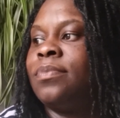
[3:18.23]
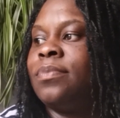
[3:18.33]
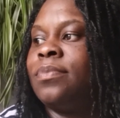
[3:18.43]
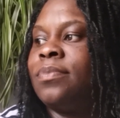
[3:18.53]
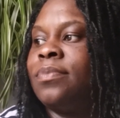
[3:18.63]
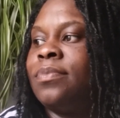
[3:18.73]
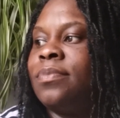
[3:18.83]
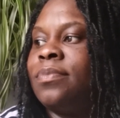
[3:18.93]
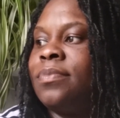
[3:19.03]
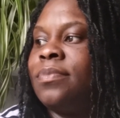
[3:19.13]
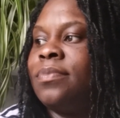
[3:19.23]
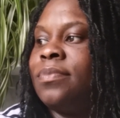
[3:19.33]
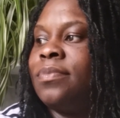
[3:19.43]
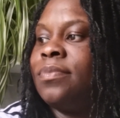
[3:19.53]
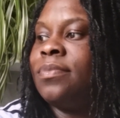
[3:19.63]

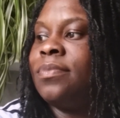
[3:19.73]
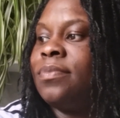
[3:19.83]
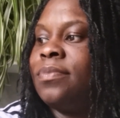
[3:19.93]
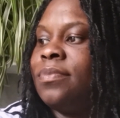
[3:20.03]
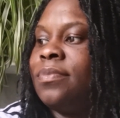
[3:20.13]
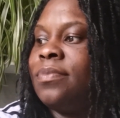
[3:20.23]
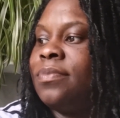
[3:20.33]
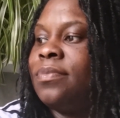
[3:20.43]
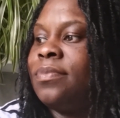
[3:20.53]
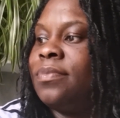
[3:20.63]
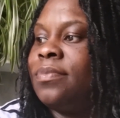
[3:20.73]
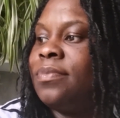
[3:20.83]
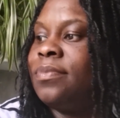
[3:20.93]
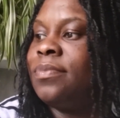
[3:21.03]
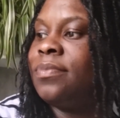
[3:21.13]

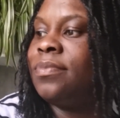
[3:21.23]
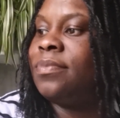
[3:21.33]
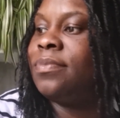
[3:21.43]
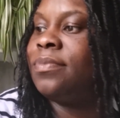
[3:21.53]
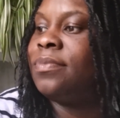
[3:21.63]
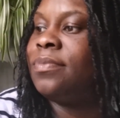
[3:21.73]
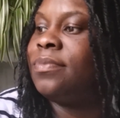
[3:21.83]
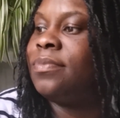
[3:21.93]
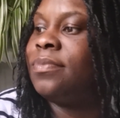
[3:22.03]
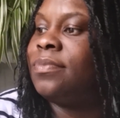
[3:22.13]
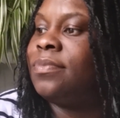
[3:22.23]
Nobody speaks.